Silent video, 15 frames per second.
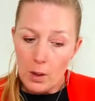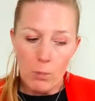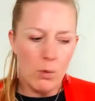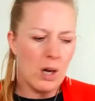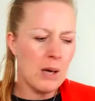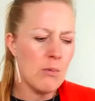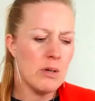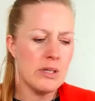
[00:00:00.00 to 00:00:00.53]

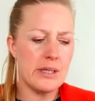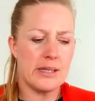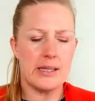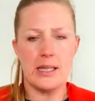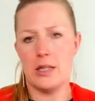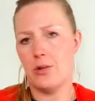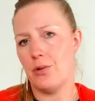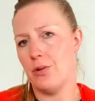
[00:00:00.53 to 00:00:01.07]
What I want to
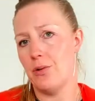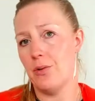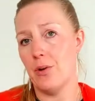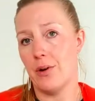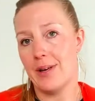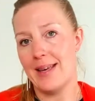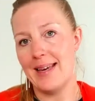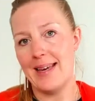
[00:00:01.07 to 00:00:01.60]
say to you
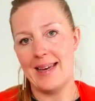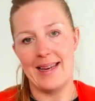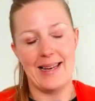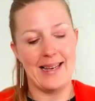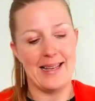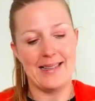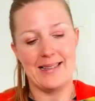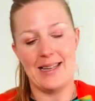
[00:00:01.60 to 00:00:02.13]
again
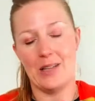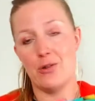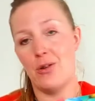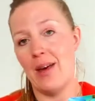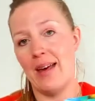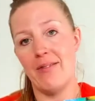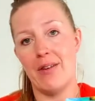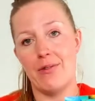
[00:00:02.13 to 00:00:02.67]
is that
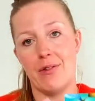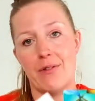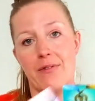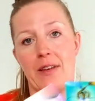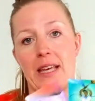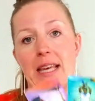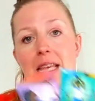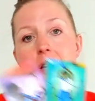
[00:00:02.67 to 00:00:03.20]
you have
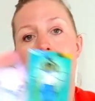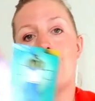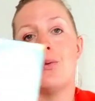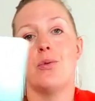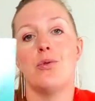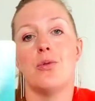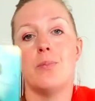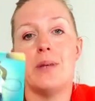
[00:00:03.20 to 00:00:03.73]
everything in
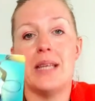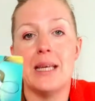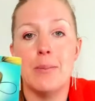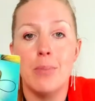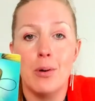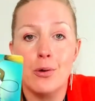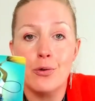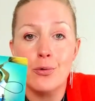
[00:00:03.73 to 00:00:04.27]
you to be
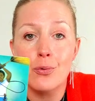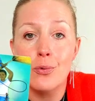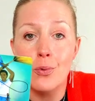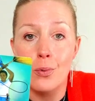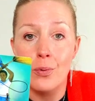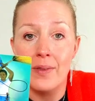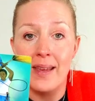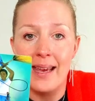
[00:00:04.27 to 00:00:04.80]
able to
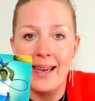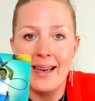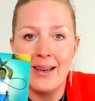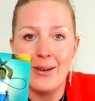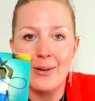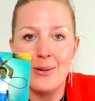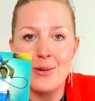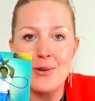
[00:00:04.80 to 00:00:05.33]
go there.
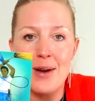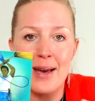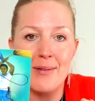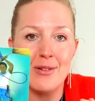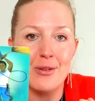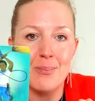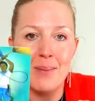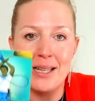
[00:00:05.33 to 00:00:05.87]
You know, you
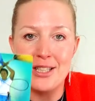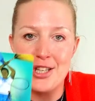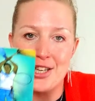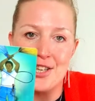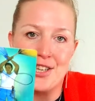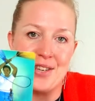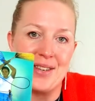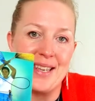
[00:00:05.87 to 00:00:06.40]
have the
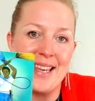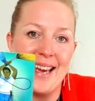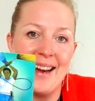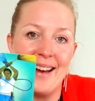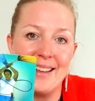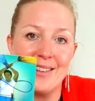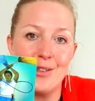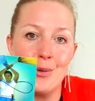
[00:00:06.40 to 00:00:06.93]
magician
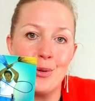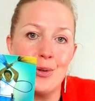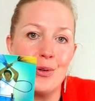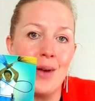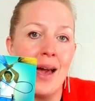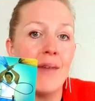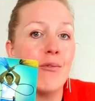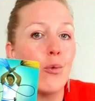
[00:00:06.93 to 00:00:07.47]
card,
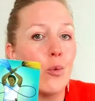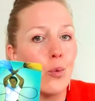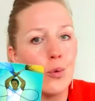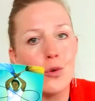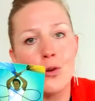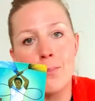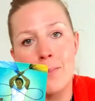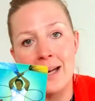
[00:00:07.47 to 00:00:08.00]
you have
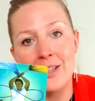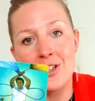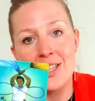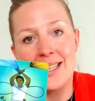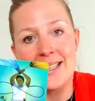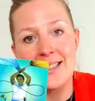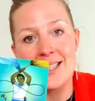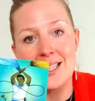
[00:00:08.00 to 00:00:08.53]
all the
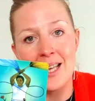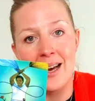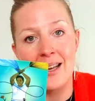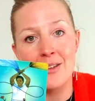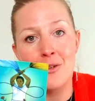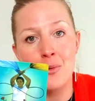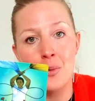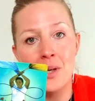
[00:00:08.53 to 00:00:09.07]
magic
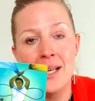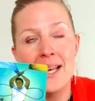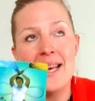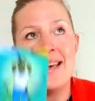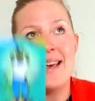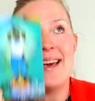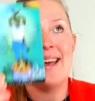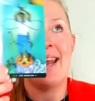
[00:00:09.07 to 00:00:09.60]
inside you,
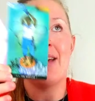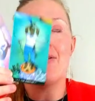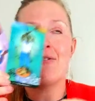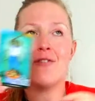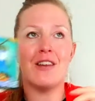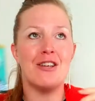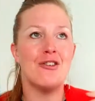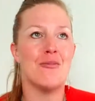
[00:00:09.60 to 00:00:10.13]
and I
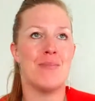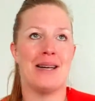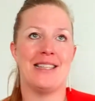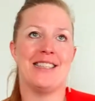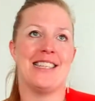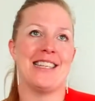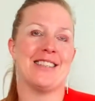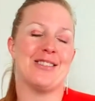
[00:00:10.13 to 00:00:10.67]
feel the
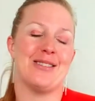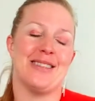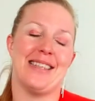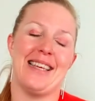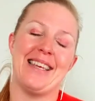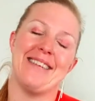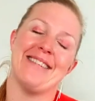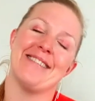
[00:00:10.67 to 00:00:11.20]
magic
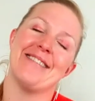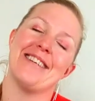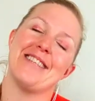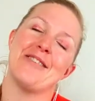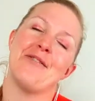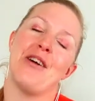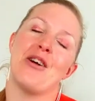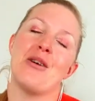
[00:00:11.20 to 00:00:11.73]
today, you know.
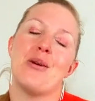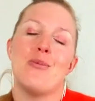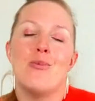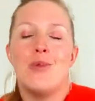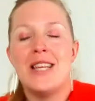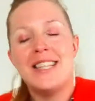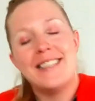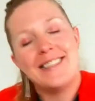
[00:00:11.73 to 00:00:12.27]
It's very
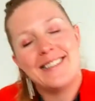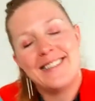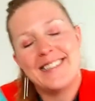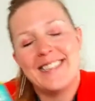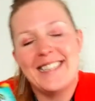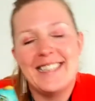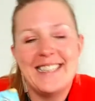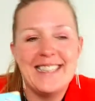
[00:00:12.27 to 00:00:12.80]

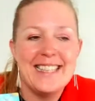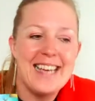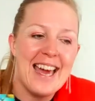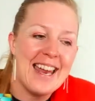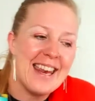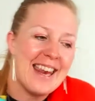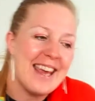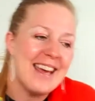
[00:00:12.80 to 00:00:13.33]
witchy
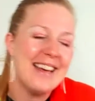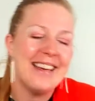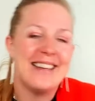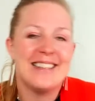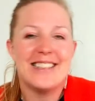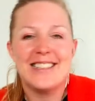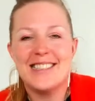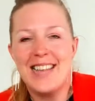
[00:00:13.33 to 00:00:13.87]
and
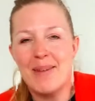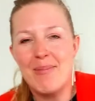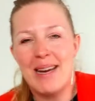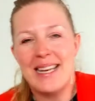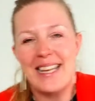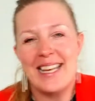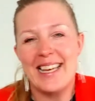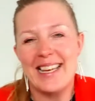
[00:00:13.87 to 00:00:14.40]

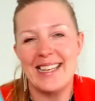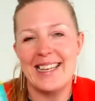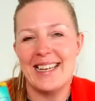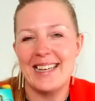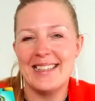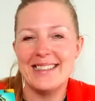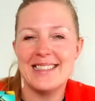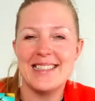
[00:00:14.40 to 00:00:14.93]
shamanic
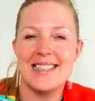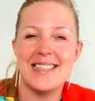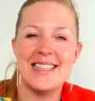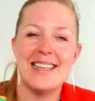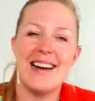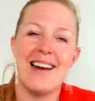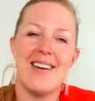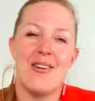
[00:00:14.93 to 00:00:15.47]

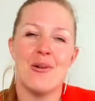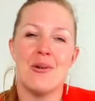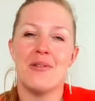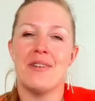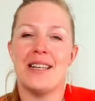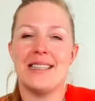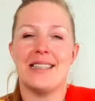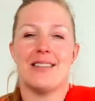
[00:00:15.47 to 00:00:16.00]
energy. I love it.